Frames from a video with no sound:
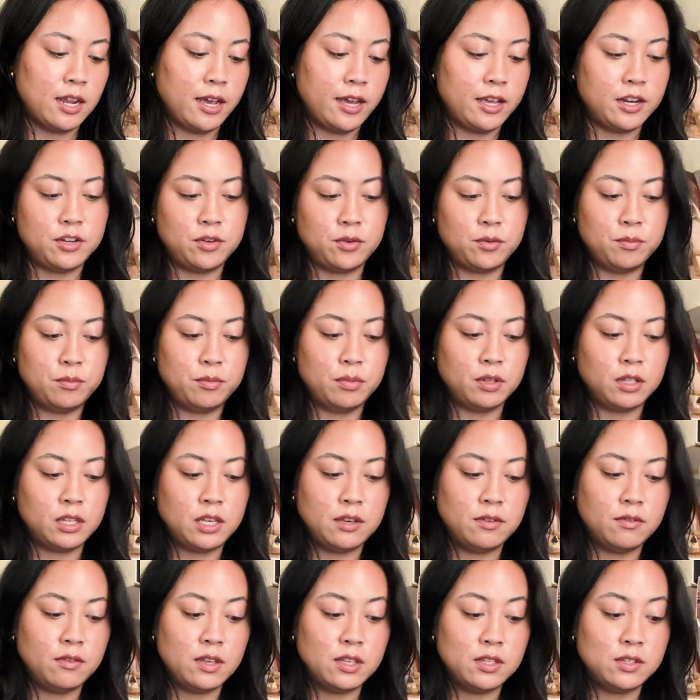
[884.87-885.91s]
I don't
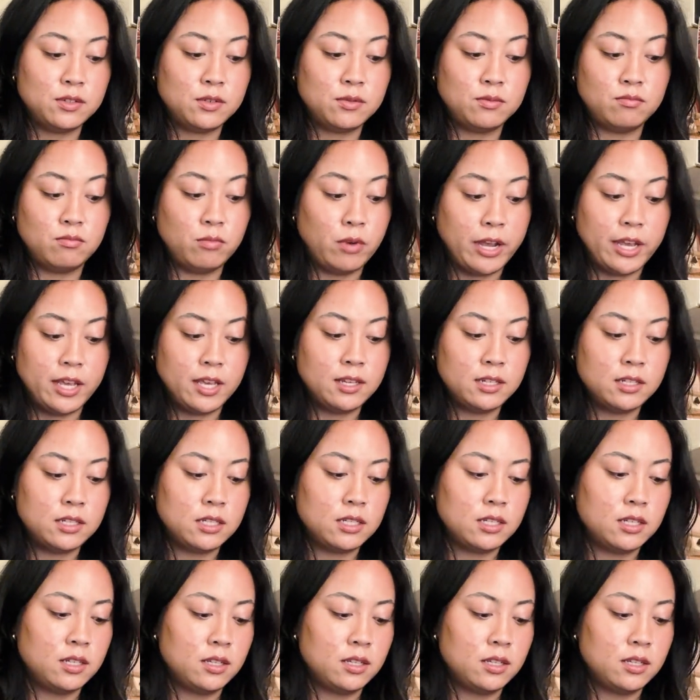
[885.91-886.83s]
believe is right,